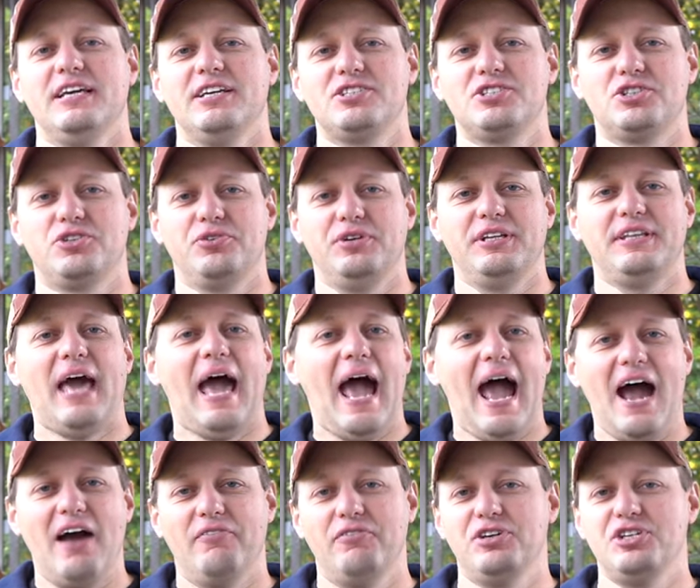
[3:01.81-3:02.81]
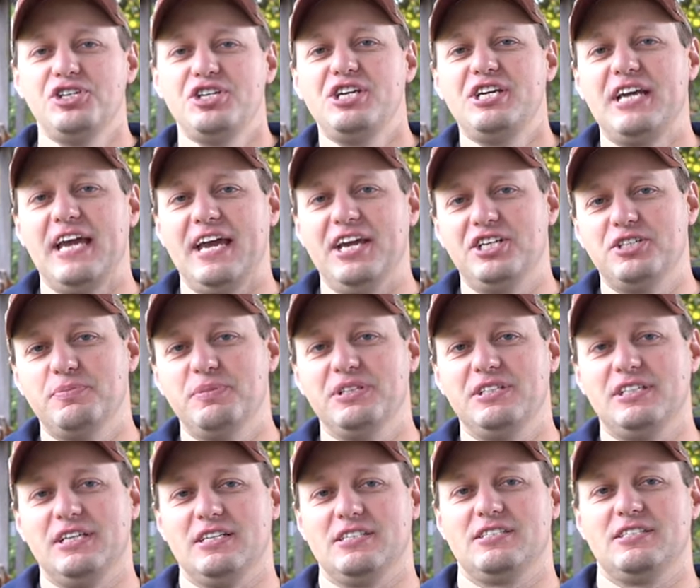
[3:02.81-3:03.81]
history, the average
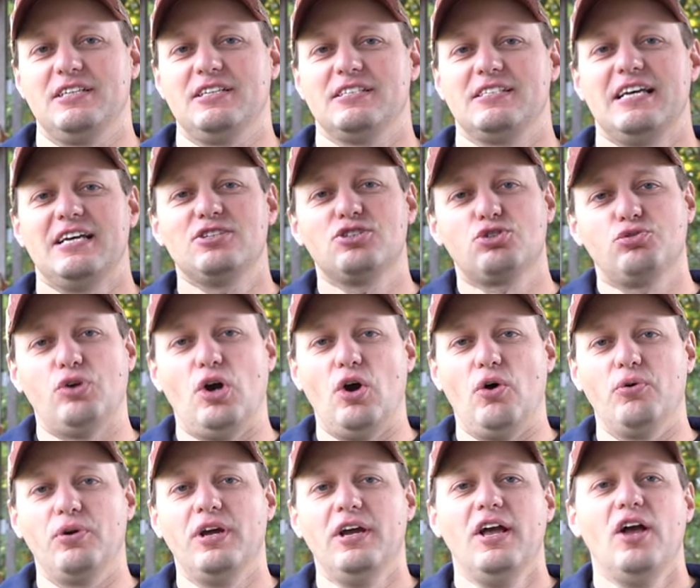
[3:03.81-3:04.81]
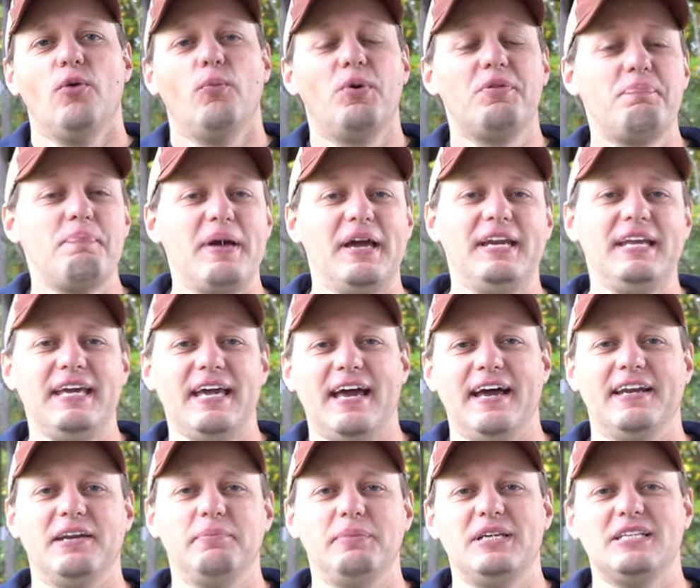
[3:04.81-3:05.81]
engagement distance has grown, with many
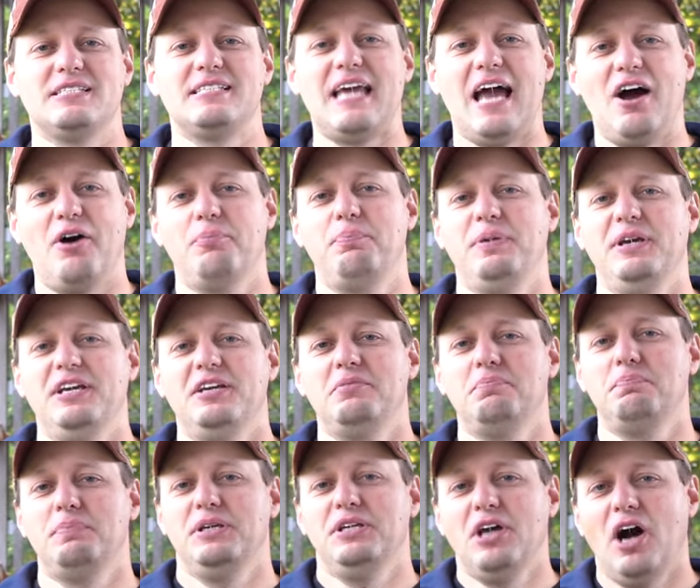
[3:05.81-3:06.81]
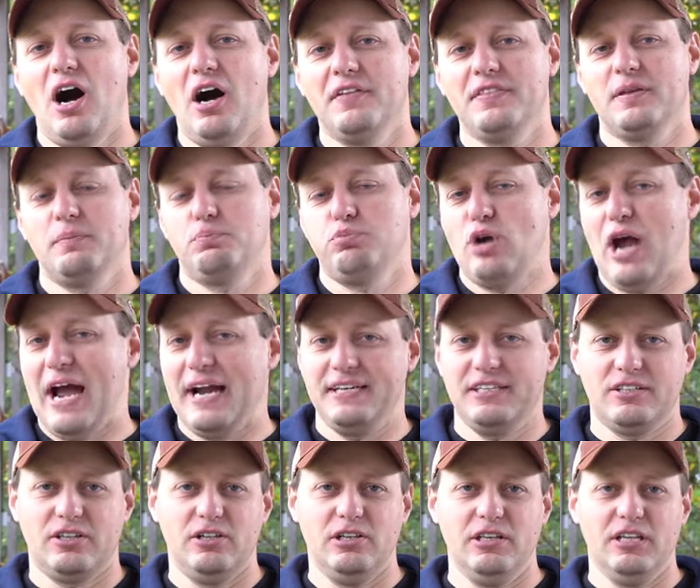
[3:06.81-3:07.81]
enemies now being beyond the
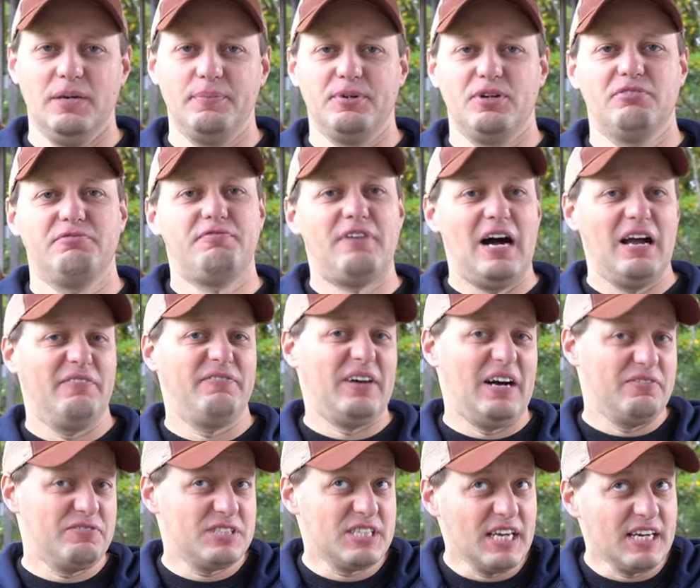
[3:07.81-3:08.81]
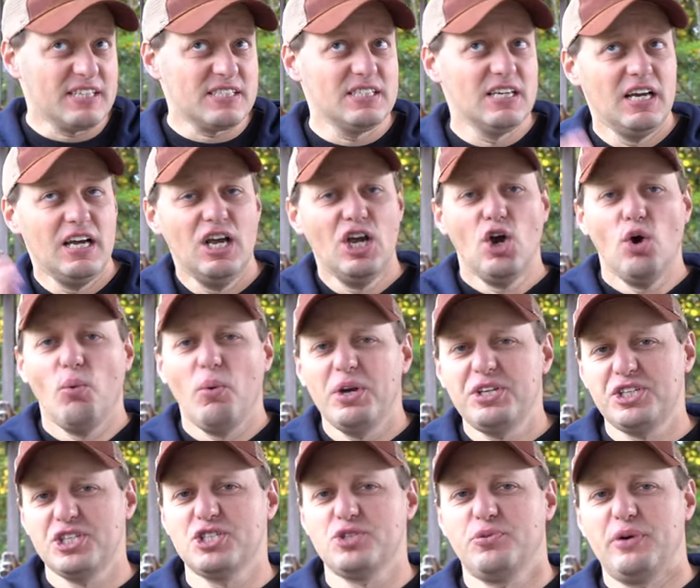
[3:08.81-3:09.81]
practical limit of 556,
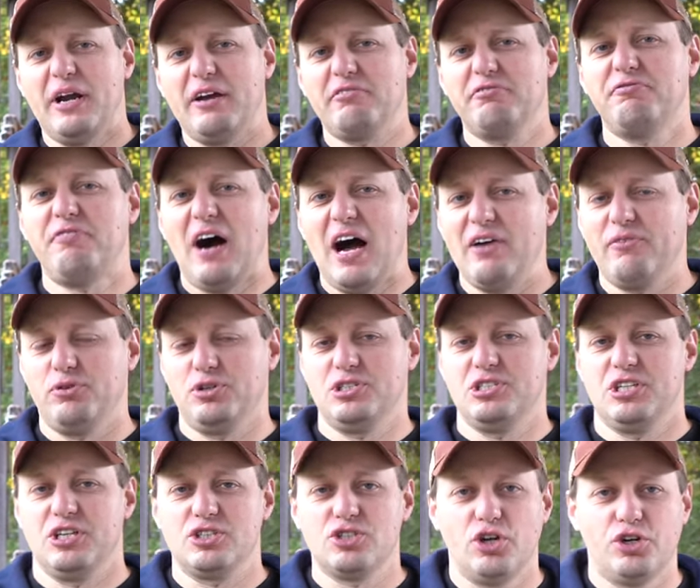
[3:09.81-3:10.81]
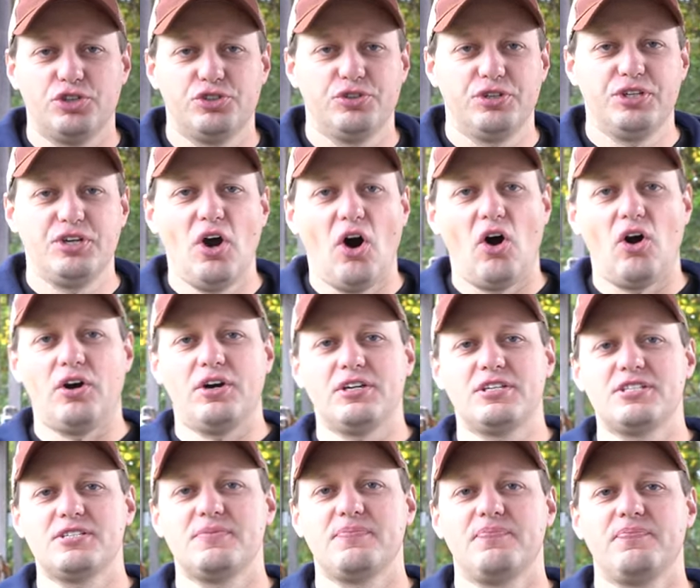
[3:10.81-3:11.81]
which is around 5 or 600
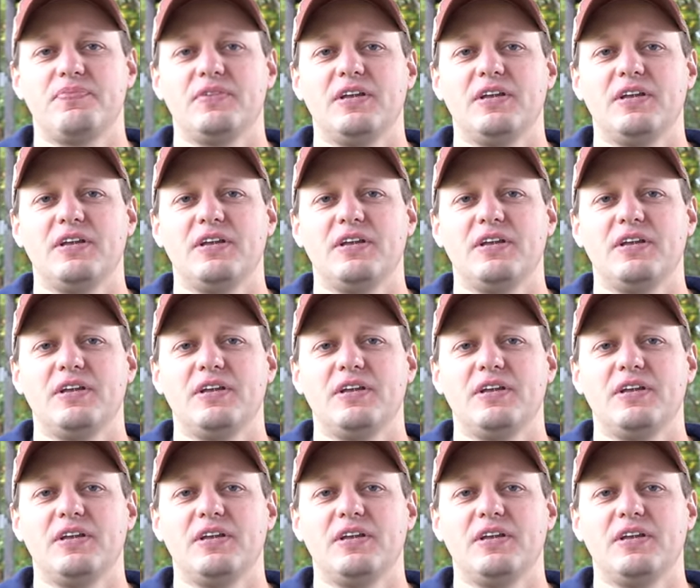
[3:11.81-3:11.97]
yards.